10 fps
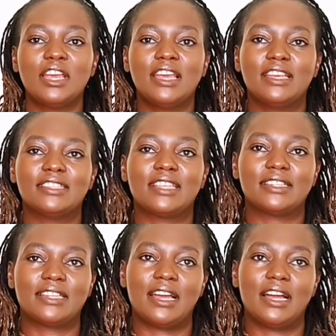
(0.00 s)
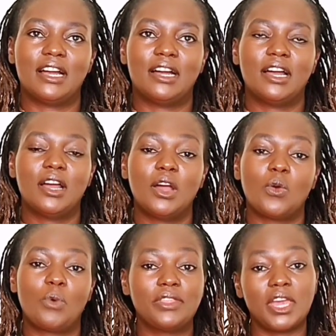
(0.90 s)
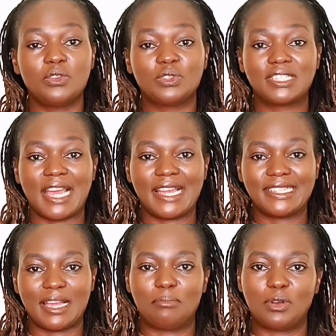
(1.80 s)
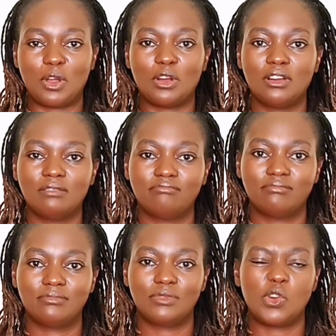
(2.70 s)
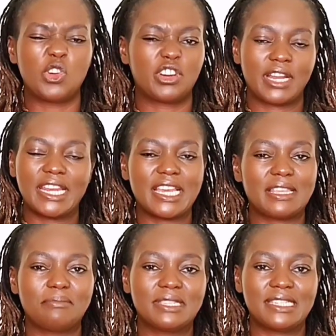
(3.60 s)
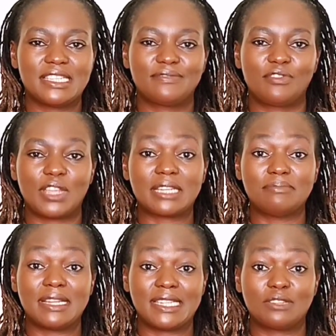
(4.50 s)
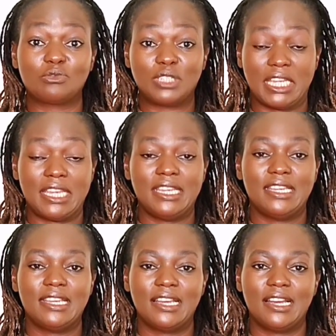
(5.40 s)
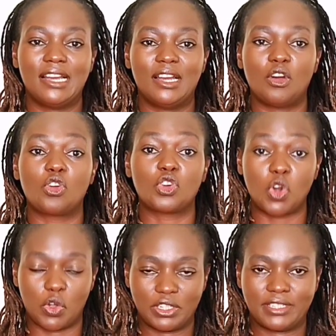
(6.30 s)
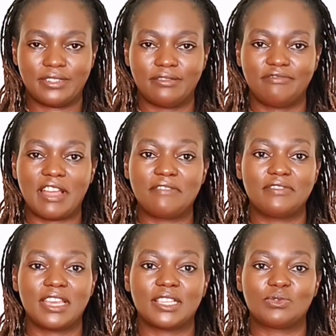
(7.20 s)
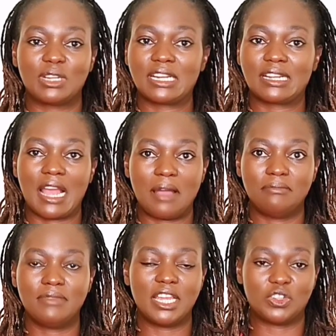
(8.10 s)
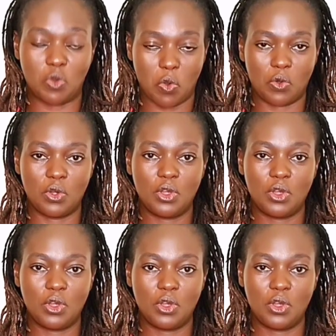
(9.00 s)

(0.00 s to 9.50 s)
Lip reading: is that whether you start a blog or any other business for that matter today or not, 5 years will come and go.